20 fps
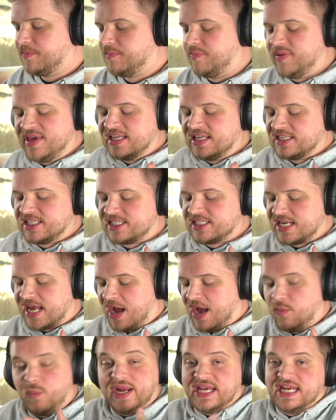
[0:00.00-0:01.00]
because
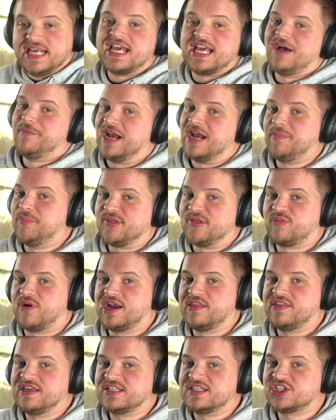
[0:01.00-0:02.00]
when you're coming up with one
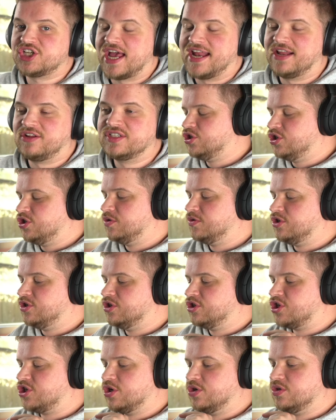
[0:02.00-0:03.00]
of these channels, you
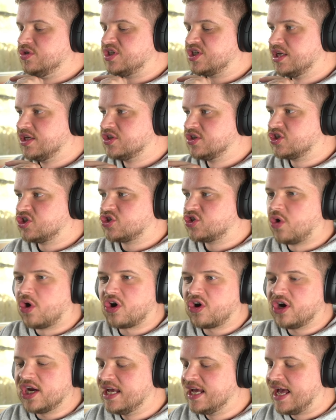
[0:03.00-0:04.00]
choose
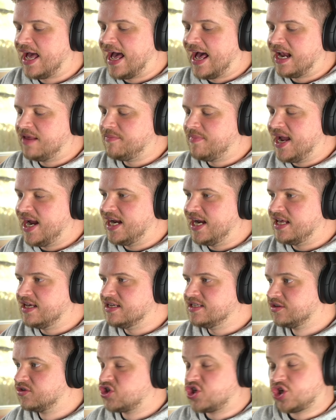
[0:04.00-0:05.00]
story, animated,
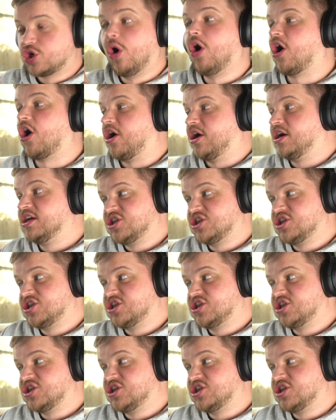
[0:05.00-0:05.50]
sure,